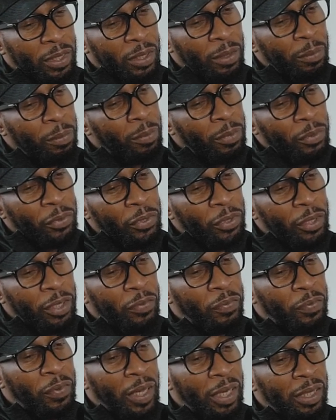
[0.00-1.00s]
that was my
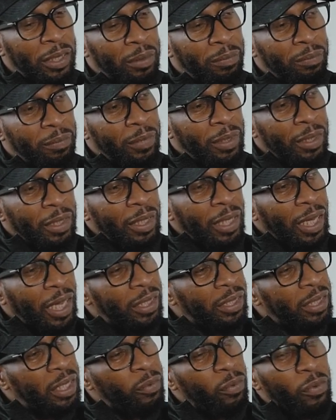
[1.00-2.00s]
third fight,
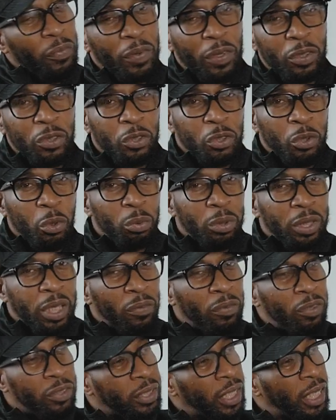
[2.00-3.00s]
I never felt so
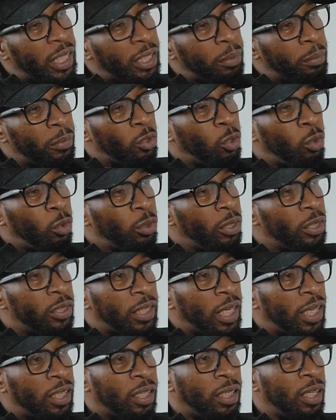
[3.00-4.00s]
devastated in my whole
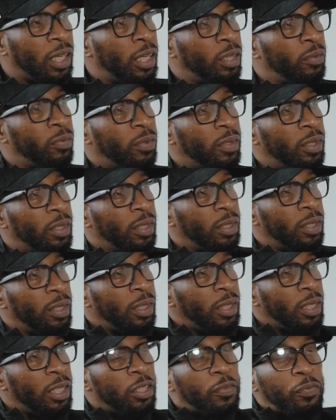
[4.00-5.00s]
entire life.
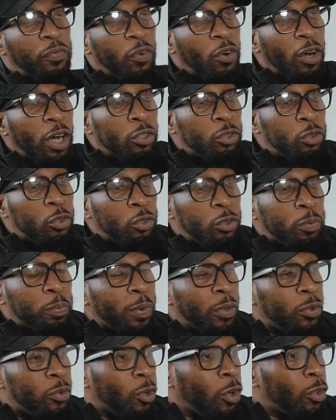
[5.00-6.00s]
It thought I'd
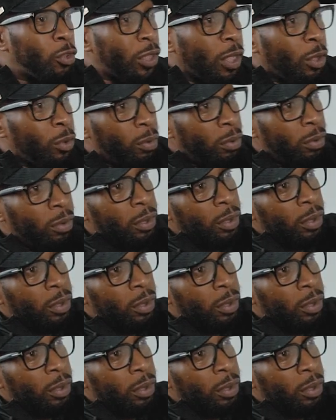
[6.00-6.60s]
just been knocked out.